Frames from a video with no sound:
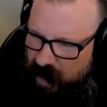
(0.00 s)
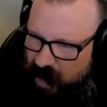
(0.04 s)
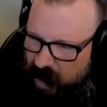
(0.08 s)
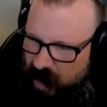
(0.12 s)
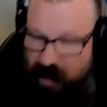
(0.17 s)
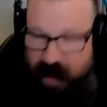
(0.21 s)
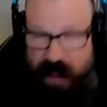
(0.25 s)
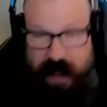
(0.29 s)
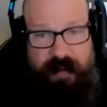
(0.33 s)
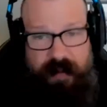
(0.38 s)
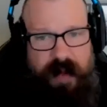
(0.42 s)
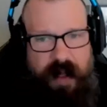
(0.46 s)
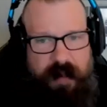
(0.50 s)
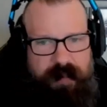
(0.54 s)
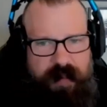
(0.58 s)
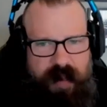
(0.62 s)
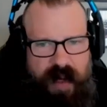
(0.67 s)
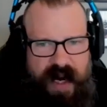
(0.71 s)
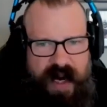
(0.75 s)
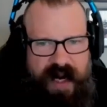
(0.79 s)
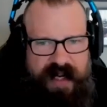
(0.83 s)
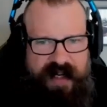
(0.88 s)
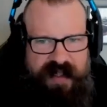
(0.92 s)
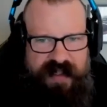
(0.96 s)
I'll
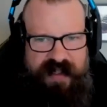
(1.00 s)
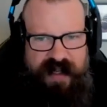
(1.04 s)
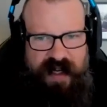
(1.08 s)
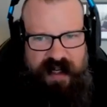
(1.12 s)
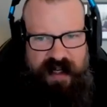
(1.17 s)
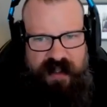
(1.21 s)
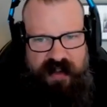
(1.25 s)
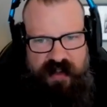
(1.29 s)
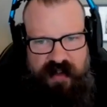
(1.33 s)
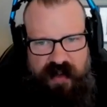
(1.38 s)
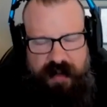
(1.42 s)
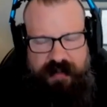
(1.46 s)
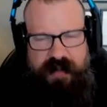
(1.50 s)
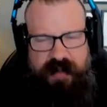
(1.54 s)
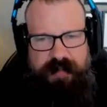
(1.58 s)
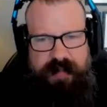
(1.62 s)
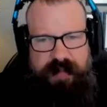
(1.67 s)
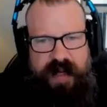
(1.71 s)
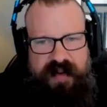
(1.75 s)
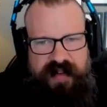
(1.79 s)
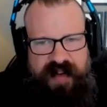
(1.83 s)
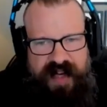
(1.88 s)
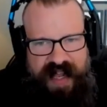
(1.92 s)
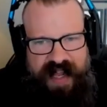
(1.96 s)
brag a second. So I was a
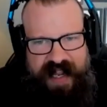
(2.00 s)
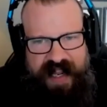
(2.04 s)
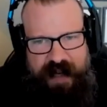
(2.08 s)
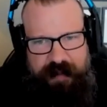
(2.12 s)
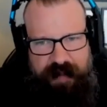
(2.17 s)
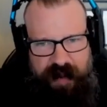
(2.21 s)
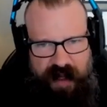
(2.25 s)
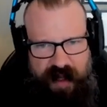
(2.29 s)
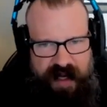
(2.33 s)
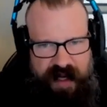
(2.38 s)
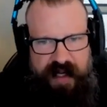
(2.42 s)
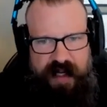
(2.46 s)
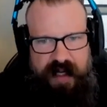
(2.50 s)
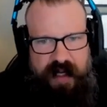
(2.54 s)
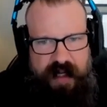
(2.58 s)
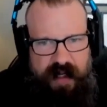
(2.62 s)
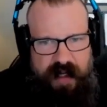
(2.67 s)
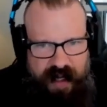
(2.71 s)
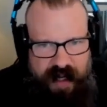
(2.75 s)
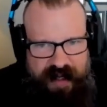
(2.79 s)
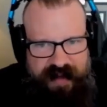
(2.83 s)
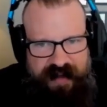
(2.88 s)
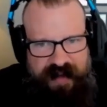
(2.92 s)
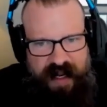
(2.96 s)
bit of an A
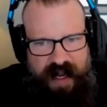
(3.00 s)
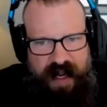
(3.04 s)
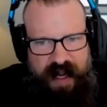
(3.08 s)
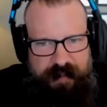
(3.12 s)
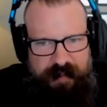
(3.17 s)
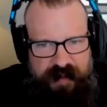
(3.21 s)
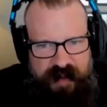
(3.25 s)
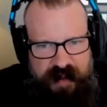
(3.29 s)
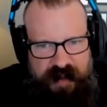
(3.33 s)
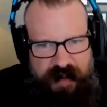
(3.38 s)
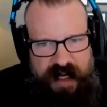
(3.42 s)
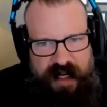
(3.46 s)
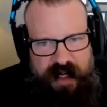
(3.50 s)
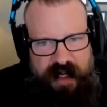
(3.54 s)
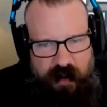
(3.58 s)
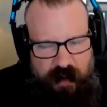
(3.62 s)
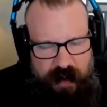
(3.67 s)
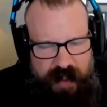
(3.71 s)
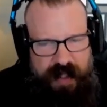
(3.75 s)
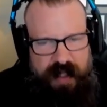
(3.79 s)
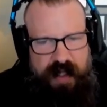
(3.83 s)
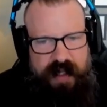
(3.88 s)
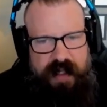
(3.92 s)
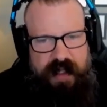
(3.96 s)
player at times in my
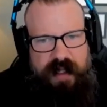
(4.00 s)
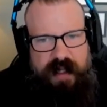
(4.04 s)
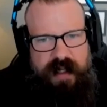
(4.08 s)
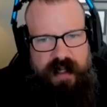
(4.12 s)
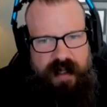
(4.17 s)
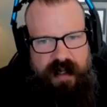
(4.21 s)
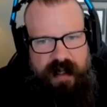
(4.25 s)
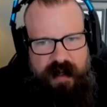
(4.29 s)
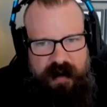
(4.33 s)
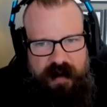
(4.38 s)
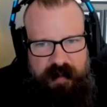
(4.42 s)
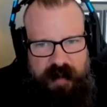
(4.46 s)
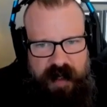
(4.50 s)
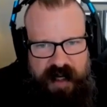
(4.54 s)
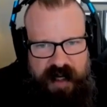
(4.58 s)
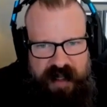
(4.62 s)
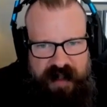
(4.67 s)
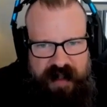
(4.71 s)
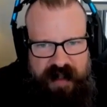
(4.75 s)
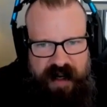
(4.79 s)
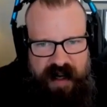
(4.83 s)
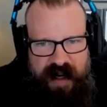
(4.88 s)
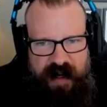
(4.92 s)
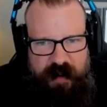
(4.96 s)
career,
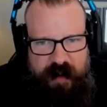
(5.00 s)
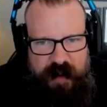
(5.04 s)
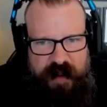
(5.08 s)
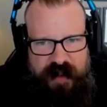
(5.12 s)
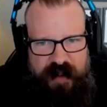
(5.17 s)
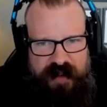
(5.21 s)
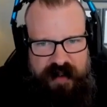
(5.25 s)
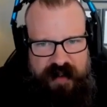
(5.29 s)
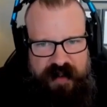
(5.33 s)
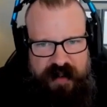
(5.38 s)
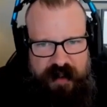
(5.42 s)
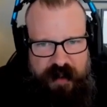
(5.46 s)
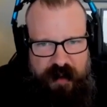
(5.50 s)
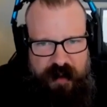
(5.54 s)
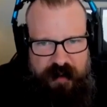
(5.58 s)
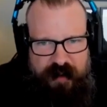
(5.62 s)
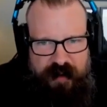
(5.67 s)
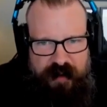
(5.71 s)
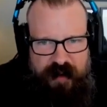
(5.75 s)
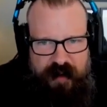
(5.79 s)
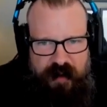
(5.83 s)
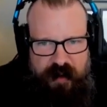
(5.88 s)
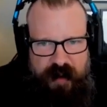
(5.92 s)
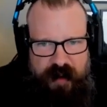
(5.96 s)
meaning that I was,
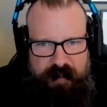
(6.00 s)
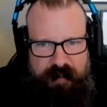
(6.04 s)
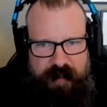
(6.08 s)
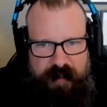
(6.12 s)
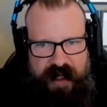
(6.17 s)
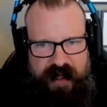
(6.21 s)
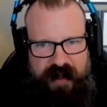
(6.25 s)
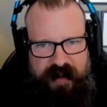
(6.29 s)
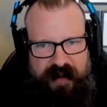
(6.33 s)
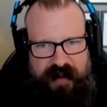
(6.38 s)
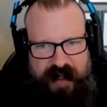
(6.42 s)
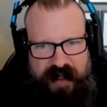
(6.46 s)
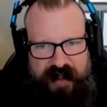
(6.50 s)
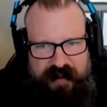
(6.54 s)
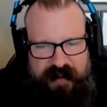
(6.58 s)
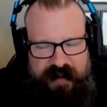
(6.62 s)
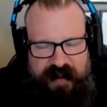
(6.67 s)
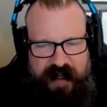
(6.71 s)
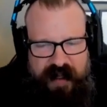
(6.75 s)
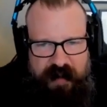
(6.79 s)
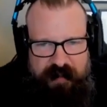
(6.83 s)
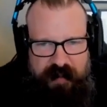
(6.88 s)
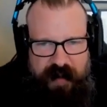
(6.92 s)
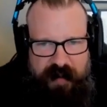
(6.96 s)
doing better
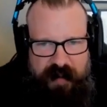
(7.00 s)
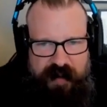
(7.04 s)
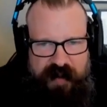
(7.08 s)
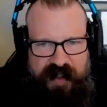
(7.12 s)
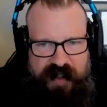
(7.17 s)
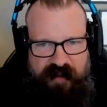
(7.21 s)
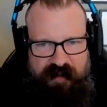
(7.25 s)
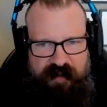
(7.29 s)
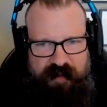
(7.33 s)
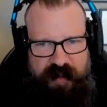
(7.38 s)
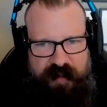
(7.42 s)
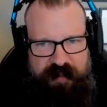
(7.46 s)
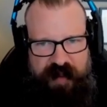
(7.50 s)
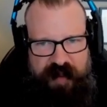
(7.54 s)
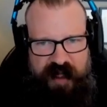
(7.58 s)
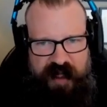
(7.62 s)
than maybe some of my